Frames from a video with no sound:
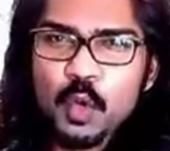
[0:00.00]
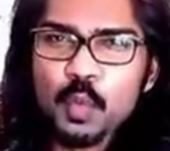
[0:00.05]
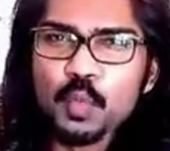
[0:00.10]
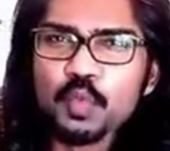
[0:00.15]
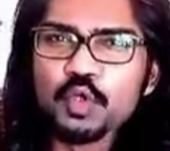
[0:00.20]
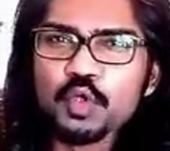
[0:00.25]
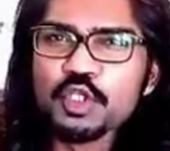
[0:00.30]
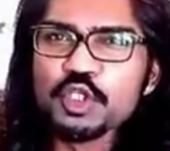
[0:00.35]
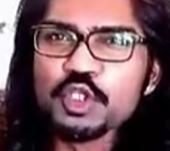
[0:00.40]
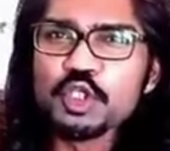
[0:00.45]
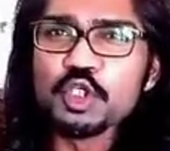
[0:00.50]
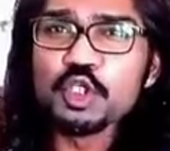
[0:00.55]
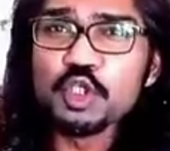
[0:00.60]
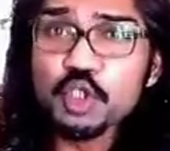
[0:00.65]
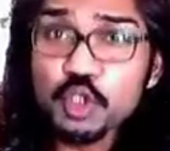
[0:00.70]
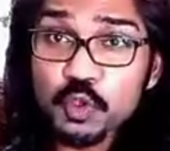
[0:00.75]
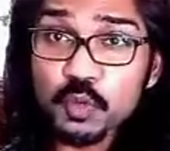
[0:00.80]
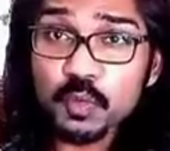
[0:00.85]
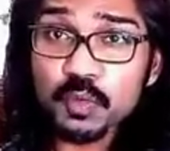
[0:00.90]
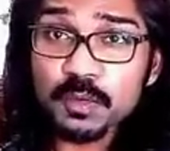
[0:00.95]
would
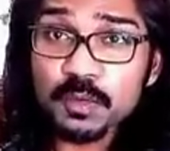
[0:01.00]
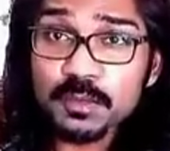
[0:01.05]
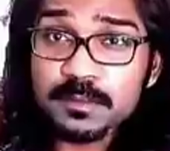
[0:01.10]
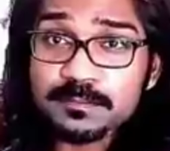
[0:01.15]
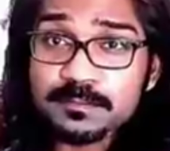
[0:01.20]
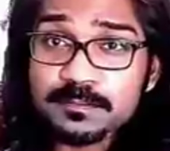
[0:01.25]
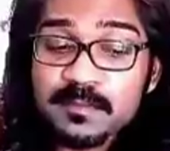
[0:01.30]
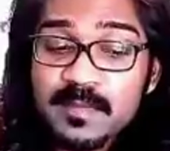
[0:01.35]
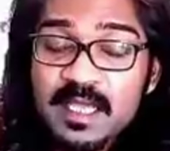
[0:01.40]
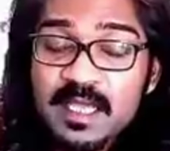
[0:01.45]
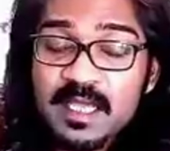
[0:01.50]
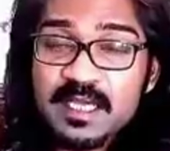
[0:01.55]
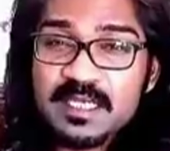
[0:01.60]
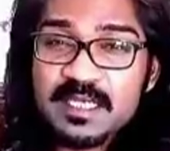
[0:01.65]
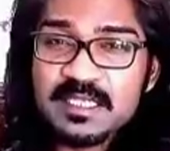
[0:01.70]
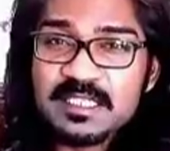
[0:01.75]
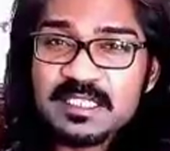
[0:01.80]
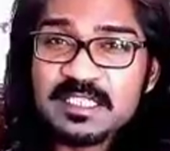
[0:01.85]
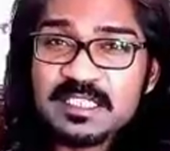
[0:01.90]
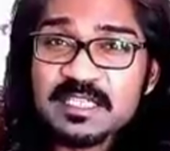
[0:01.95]
you
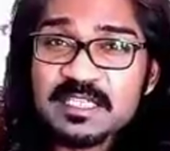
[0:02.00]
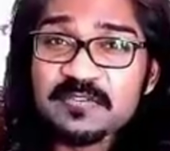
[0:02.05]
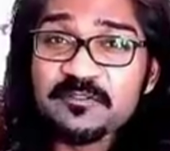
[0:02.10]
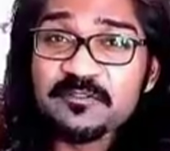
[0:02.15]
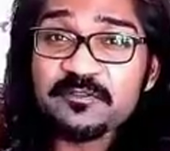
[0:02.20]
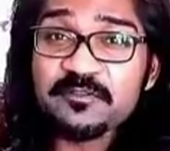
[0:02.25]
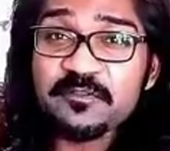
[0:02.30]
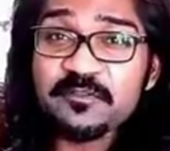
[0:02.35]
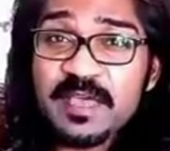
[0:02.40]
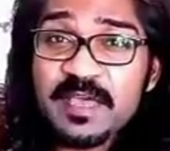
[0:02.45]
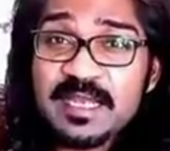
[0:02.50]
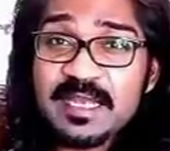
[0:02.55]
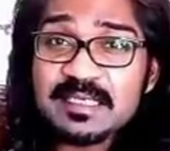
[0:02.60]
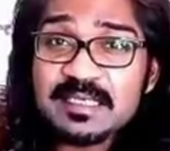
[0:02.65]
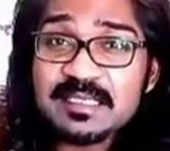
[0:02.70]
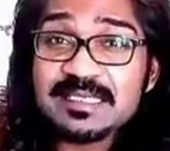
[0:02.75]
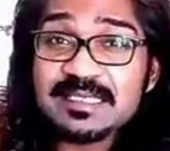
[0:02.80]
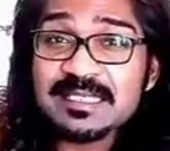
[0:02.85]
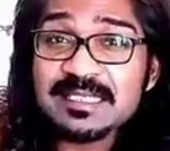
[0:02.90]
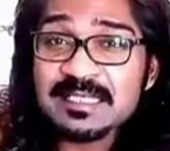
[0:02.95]
defend
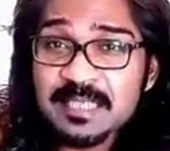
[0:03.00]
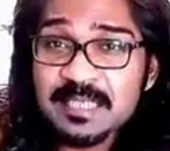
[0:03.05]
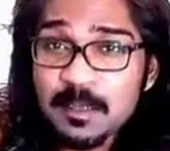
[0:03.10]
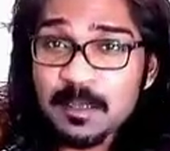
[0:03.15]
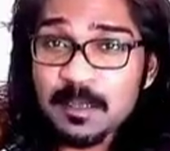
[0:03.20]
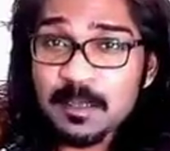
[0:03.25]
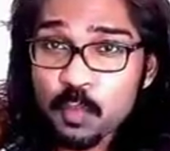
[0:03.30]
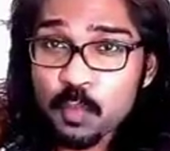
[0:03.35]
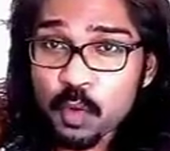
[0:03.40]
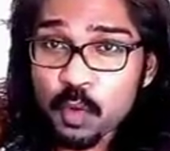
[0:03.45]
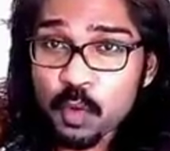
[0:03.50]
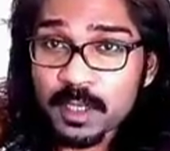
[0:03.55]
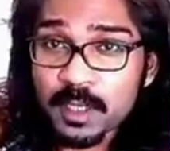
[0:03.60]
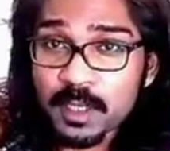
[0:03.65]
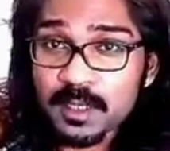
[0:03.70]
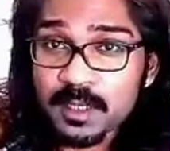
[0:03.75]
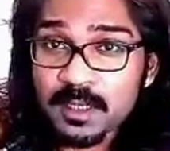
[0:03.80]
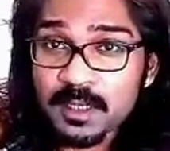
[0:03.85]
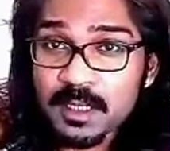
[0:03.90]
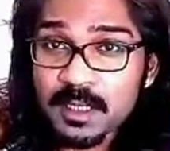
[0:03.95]
someone
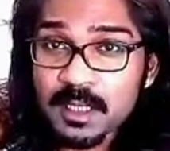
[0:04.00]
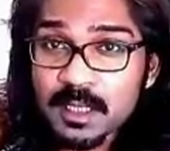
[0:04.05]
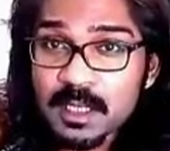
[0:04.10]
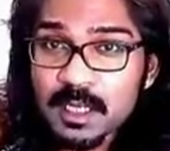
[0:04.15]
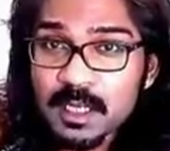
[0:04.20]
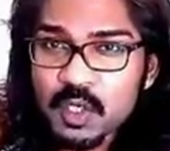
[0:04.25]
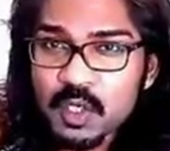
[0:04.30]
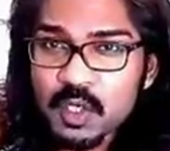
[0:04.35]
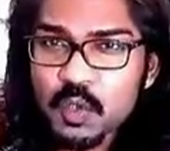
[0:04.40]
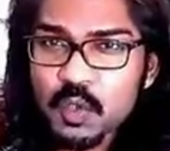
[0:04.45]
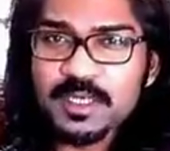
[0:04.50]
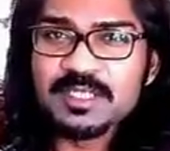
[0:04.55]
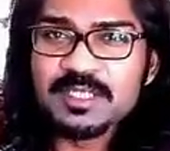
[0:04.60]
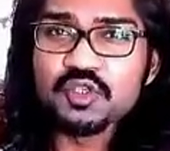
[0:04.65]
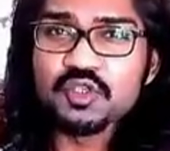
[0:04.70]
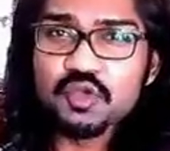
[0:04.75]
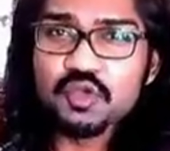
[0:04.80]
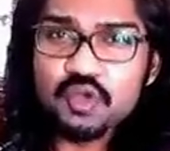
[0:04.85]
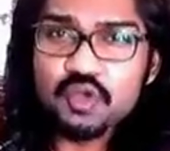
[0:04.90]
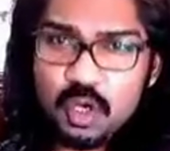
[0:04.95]
who is
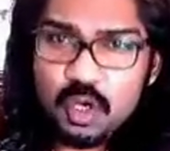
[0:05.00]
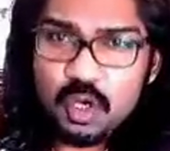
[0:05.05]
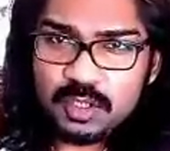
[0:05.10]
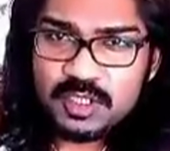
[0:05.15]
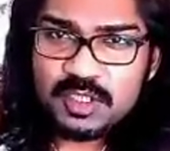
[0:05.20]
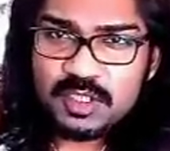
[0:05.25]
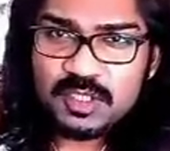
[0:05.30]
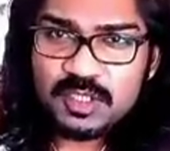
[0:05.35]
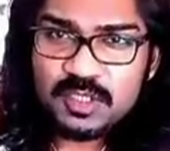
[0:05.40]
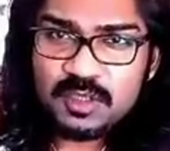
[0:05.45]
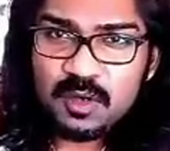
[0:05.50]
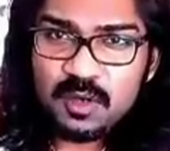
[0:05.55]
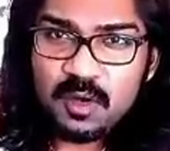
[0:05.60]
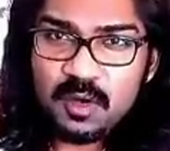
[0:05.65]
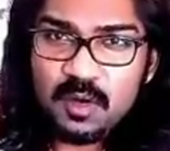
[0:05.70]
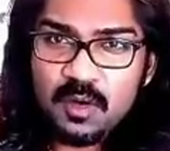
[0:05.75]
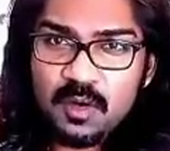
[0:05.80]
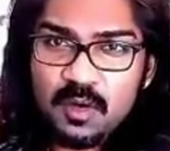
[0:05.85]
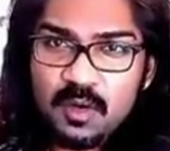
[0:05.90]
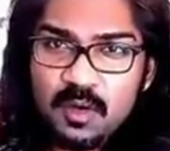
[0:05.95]
not
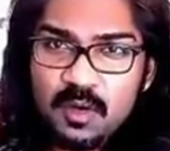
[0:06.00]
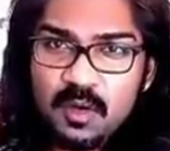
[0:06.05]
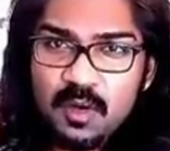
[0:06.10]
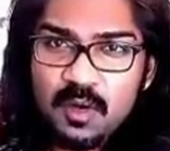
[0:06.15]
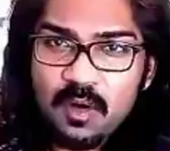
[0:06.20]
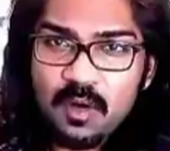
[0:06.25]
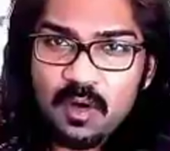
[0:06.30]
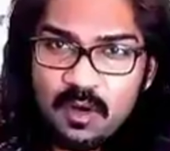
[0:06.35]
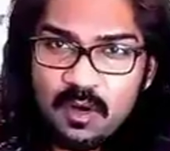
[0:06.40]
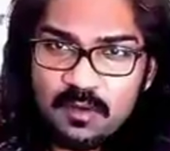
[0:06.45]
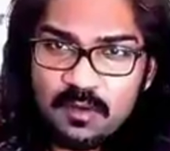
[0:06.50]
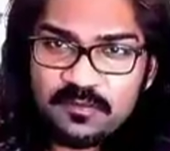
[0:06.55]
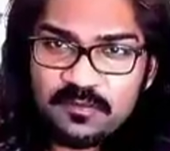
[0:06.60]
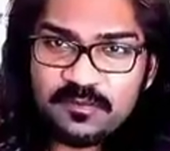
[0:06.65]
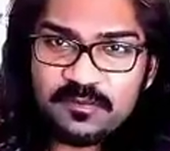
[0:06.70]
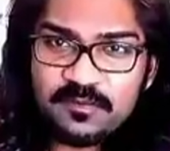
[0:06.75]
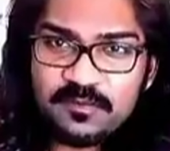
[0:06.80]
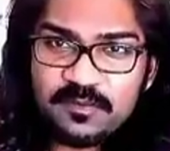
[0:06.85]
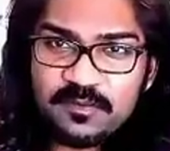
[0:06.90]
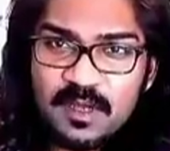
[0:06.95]
of
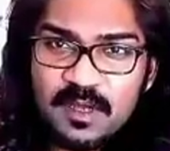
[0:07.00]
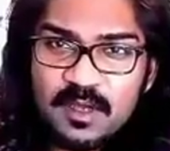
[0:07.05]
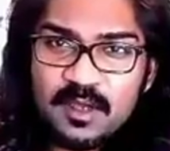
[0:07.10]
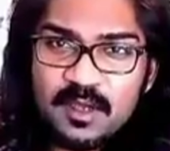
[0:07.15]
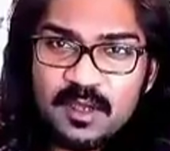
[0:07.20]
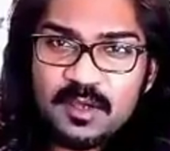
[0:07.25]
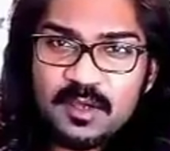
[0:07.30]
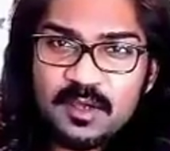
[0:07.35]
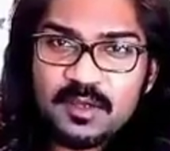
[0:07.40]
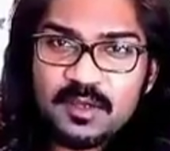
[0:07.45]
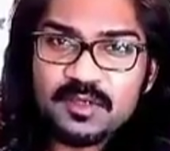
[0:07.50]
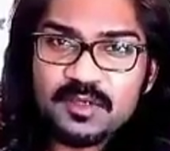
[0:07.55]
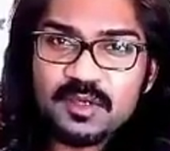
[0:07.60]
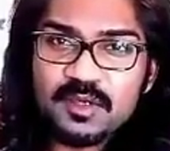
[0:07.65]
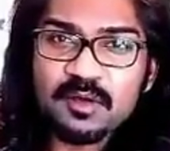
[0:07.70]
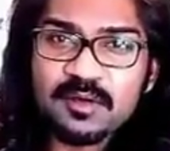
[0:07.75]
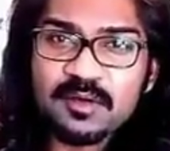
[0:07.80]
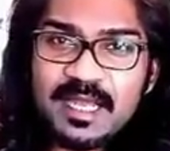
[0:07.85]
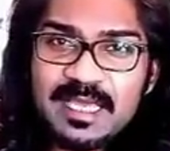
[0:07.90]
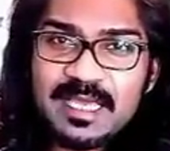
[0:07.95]
your
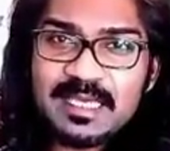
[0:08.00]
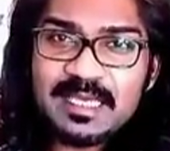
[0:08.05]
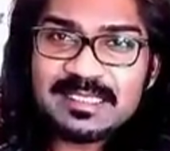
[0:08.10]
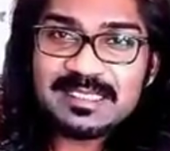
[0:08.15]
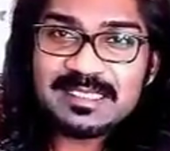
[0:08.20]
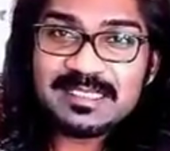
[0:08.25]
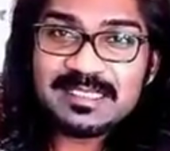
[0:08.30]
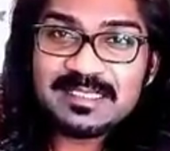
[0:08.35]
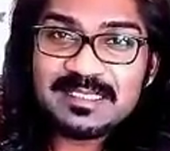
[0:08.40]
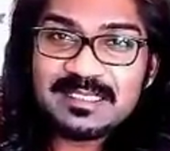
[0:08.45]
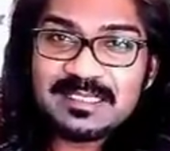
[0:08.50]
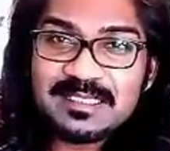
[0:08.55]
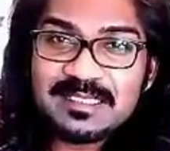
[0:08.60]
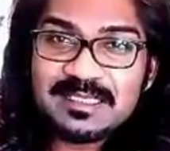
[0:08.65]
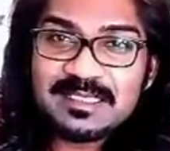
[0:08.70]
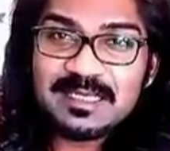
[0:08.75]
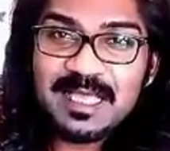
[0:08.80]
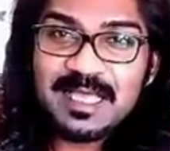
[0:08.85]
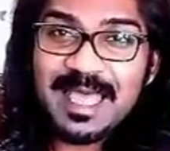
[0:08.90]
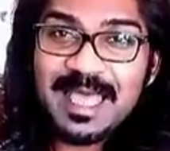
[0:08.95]
race
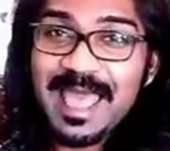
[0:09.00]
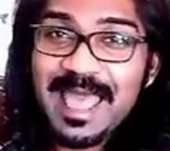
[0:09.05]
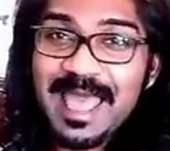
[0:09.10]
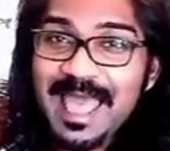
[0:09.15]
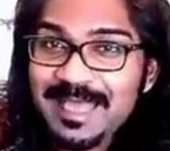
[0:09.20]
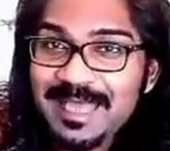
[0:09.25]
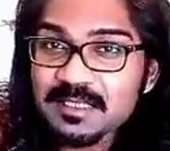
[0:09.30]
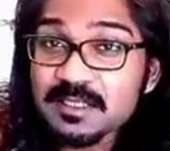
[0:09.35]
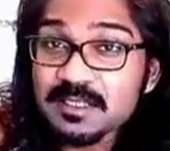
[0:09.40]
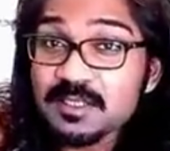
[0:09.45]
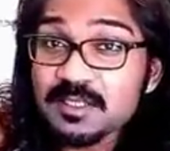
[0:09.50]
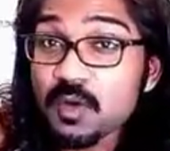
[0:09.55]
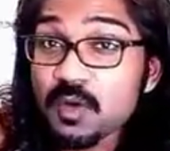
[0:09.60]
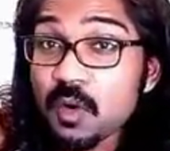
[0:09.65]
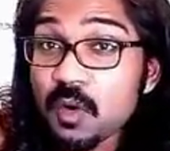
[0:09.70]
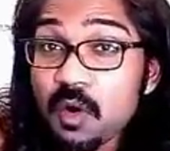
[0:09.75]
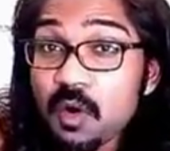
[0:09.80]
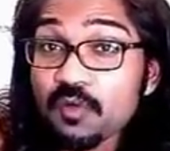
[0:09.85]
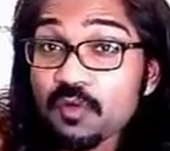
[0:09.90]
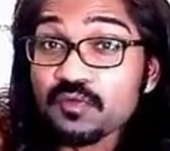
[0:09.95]
and
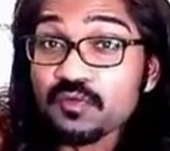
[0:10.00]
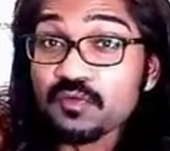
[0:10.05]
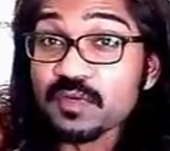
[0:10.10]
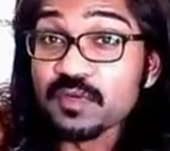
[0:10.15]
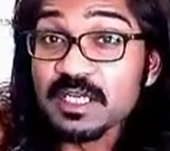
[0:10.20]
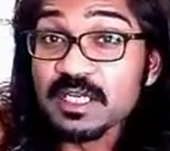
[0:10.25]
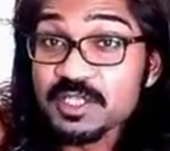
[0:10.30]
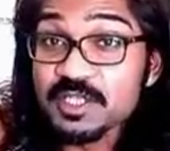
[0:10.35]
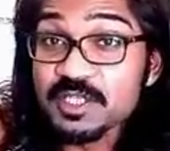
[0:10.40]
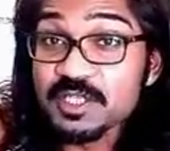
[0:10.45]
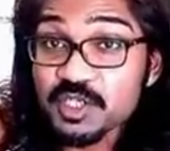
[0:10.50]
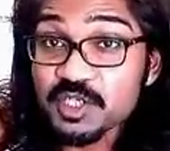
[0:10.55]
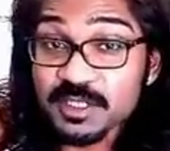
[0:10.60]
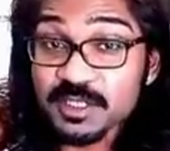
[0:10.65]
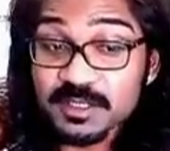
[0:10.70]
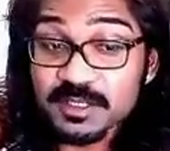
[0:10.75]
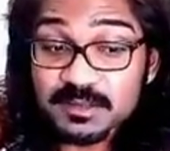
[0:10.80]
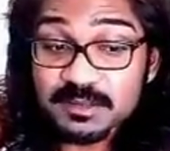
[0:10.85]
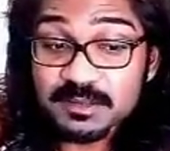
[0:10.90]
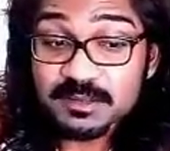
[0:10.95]
or religion
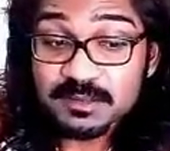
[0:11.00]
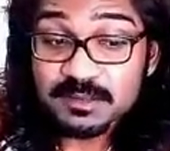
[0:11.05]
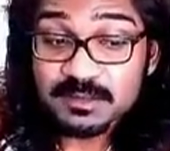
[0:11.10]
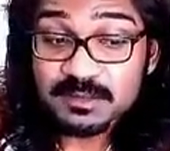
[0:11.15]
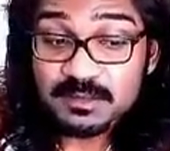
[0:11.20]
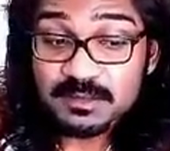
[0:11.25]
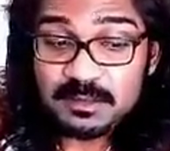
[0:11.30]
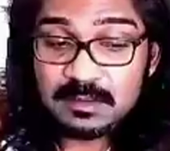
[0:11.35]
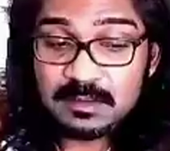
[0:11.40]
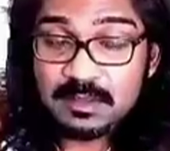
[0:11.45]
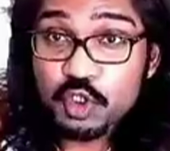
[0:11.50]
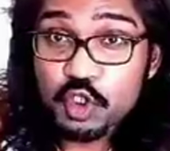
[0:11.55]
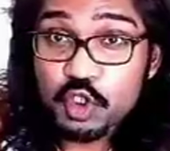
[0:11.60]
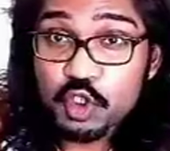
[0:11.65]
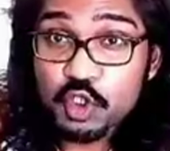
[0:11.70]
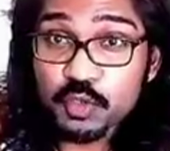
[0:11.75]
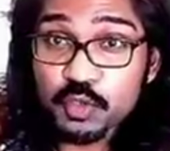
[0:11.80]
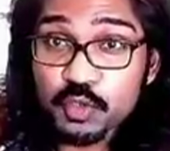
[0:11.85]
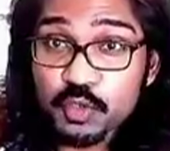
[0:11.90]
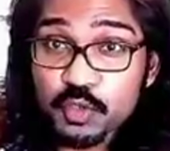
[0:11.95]
to you?